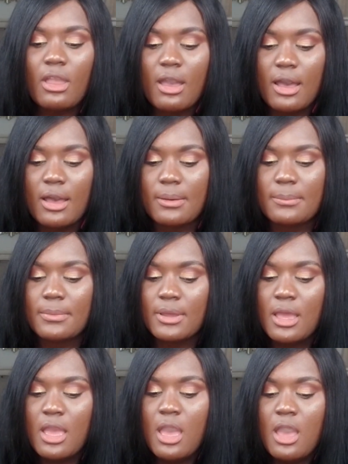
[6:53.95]

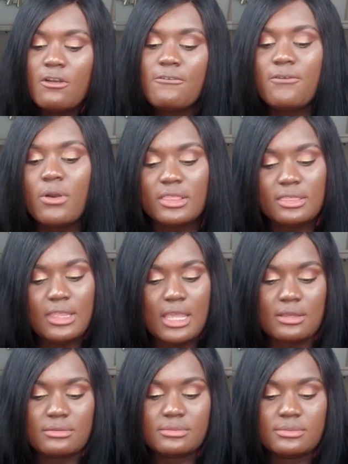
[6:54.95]
Fourth
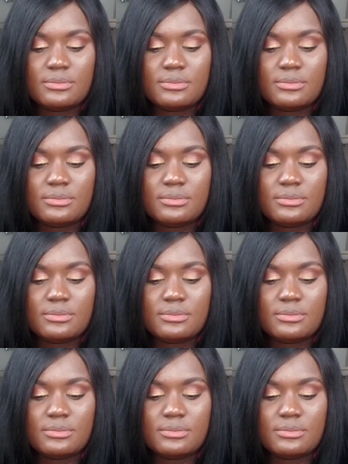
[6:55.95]
thing,